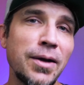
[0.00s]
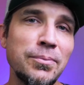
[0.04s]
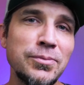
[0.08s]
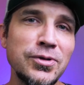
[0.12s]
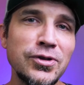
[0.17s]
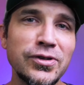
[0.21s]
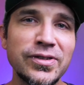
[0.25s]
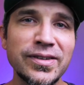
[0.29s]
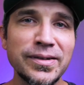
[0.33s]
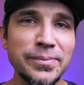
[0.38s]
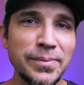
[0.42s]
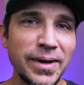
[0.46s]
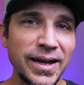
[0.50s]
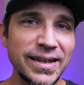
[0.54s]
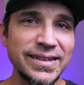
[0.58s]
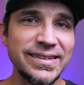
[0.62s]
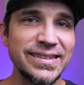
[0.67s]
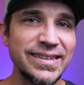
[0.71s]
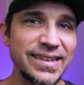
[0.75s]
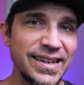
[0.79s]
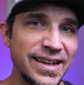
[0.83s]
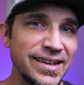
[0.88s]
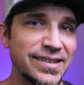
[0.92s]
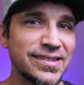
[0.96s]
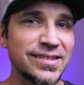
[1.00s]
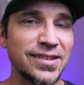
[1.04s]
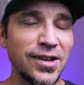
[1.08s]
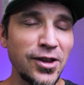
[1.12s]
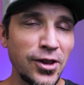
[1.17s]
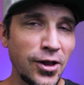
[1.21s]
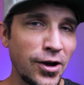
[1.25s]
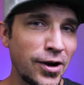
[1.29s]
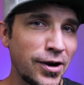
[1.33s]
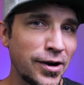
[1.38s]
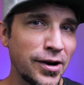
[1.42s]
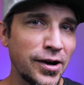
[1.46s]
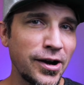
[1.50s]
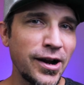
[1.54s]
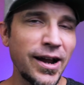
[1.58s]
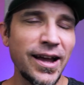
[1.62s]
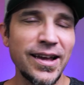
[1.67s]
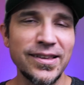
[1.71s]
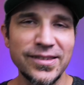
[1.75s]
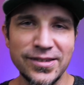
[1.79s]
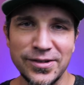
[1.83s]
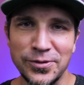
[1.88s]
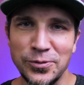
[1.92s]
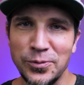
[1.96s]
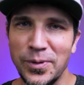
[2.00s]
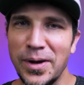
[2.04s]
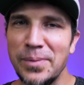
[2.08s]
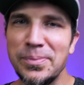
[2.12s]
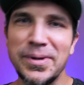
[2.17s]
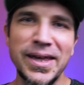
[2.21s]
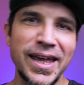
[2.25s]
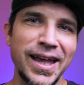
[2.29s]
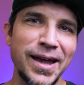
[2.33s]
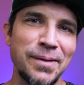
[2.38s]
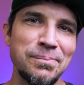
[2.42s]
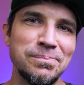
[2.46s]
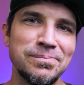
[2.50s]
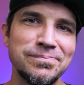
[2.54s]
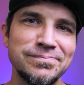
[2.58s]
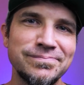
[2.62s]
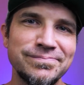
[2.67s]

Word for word: I'm using my DSLR as a webcam.